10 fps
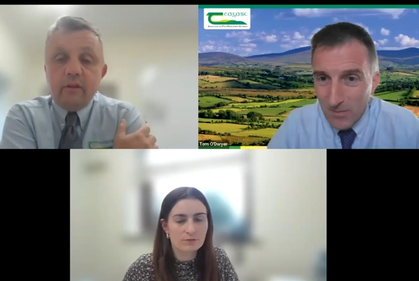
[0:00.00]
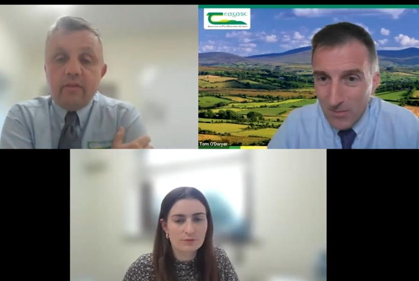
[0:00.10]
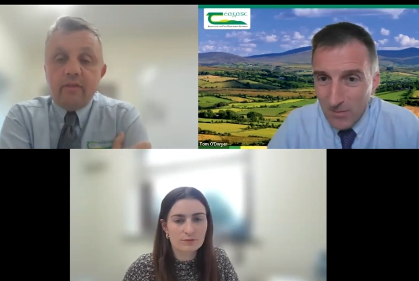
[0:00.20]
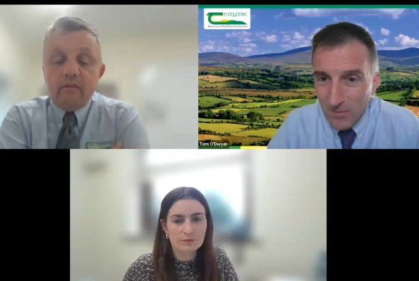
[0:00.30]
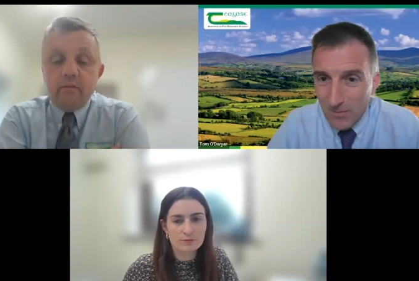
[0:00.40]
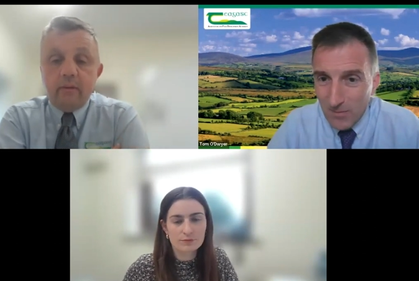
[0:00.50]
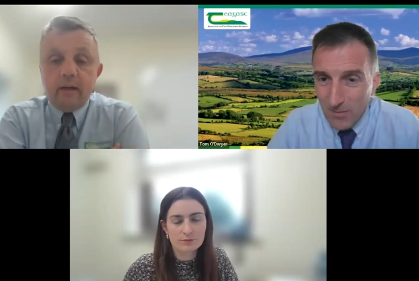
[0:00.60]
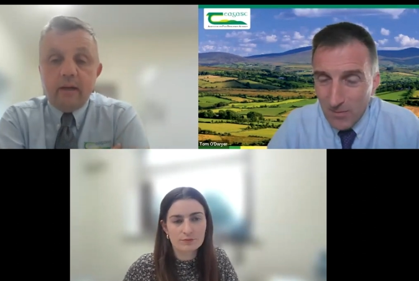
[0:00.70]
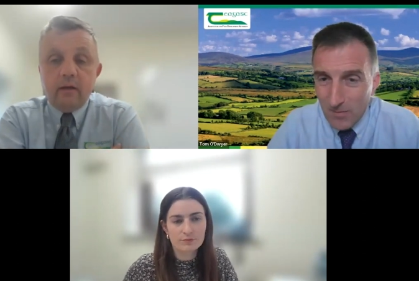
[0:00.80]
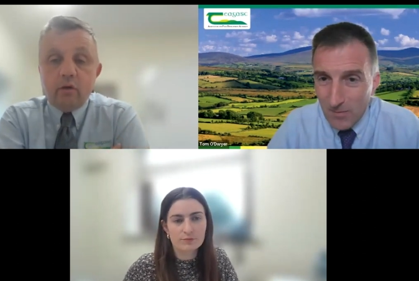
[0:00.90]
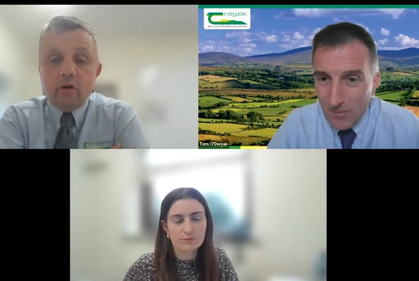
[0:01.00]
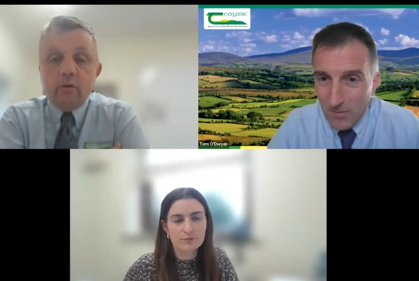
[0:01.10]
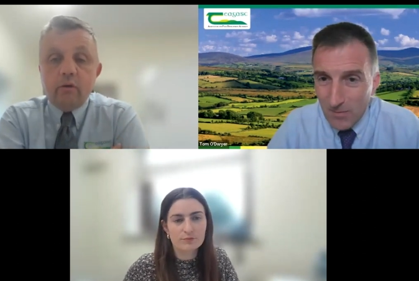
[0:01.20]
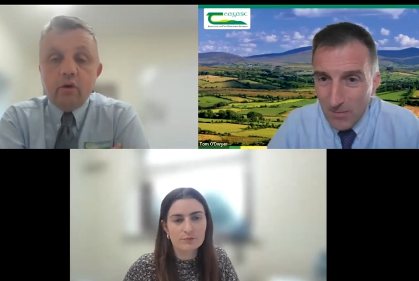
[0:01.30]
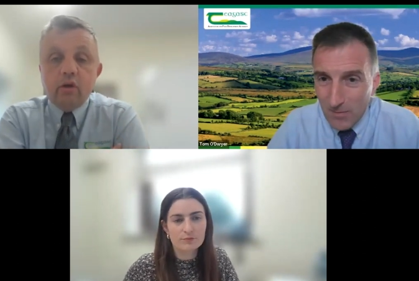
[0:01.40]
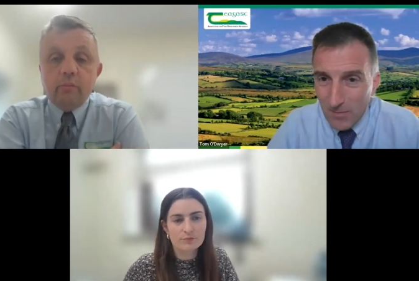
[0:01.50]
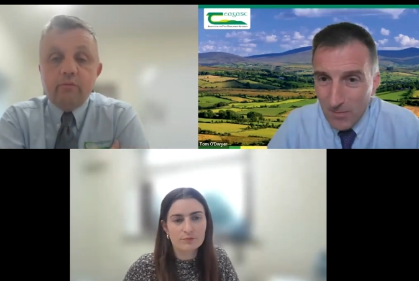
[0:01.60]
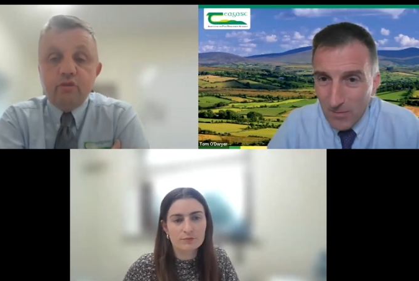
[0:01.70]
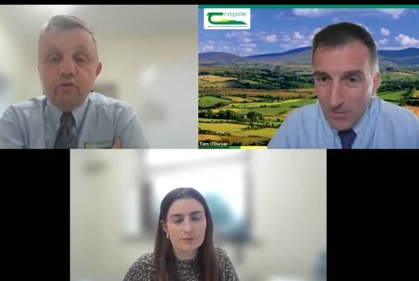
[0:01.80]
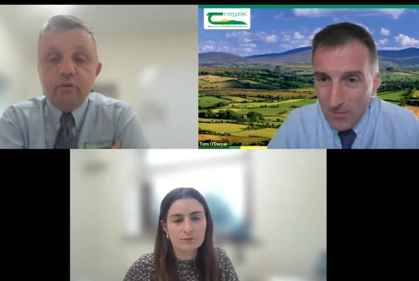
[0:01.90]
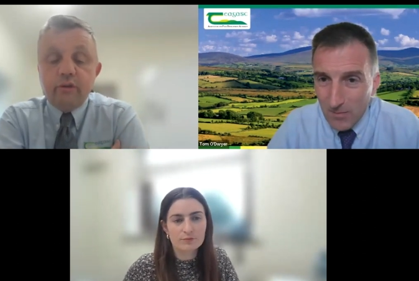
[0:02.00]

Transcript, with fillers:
Speaker 1: system and look up, look it up through